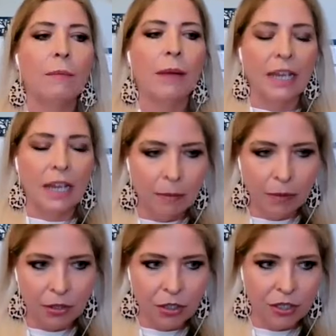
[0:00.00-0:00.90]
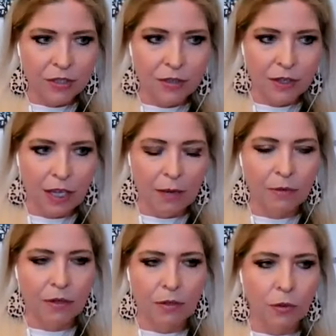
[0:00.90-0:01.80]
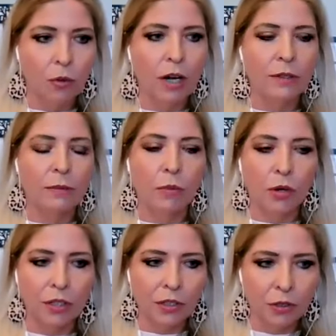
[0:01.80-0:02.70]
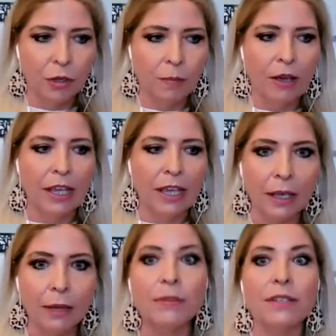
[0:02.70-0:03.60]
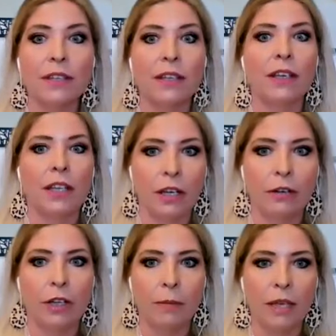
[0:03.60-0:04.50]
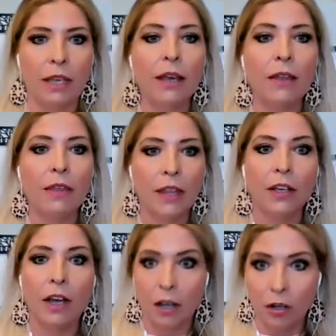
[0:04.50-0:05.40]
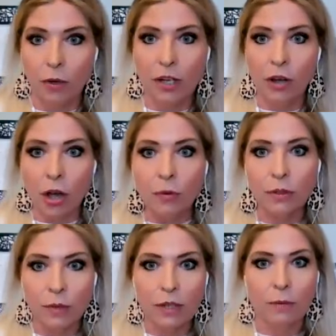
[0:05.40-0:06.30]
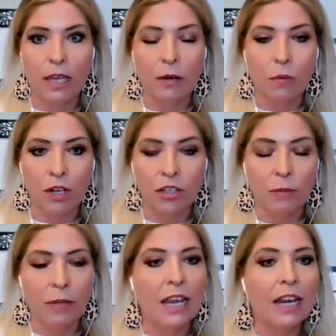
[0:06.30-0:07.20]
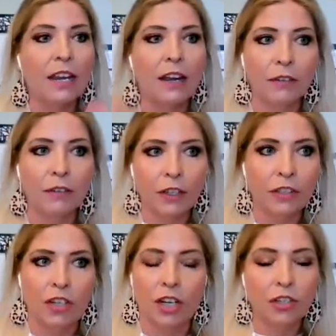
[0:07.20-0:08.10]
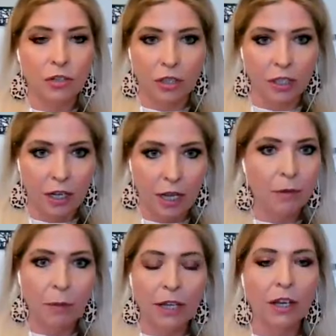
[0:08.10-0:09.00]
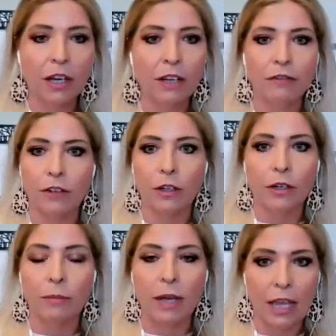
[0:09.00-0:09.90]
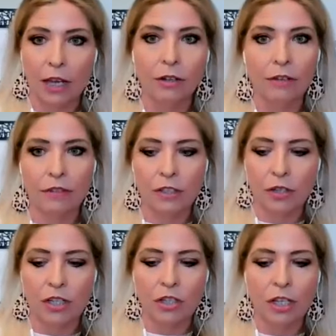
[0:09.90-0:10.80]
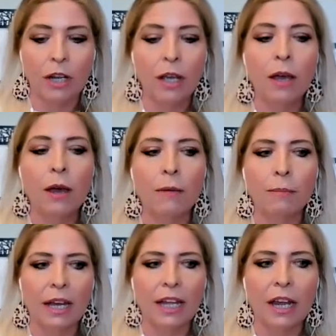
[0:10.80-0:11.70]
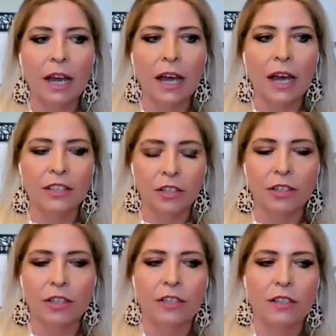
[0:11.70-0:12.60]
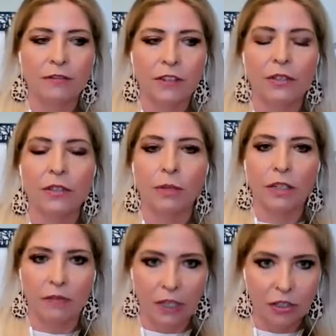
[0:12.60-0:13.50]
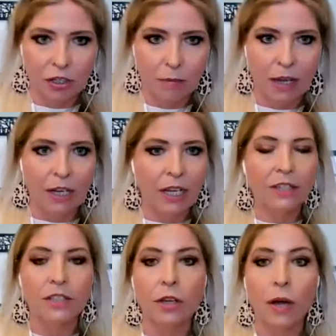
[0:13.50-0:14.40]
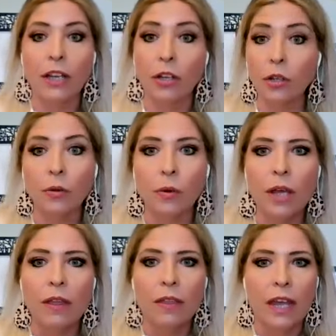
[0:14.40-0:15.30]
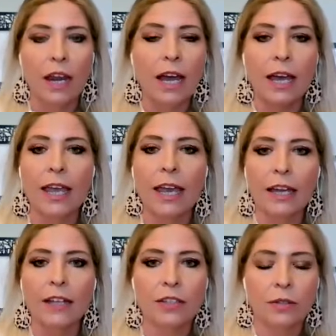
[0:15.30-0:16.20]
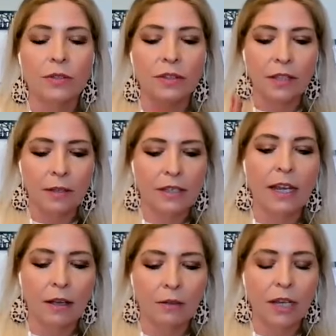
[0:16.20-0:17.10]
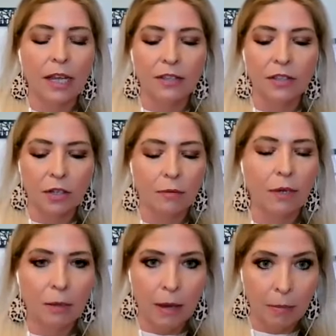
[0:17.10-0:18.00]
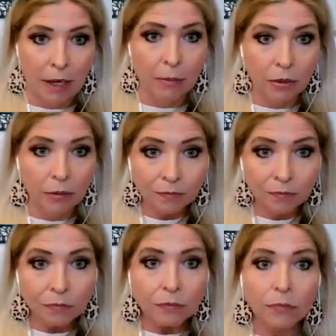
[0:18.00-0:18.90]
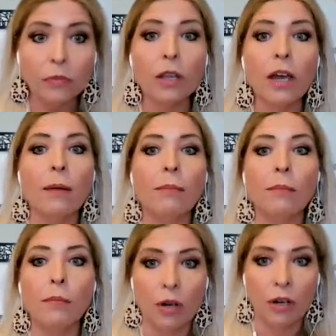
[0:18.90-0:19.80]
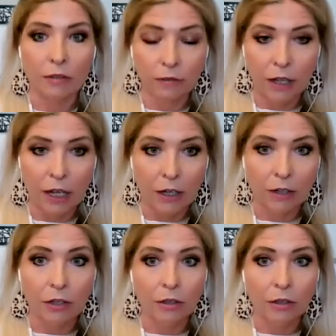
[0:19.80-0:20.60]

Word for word: My neighbor just came to the door. I was more concerned about him seeing and hearing me than God, who I know is with me and watching me. And I never felt judged or condemned by God for my anger and frustration, but I started to feel some conviction about it. And so I knew that I had to sit down and start reading my Bible um, more, uh,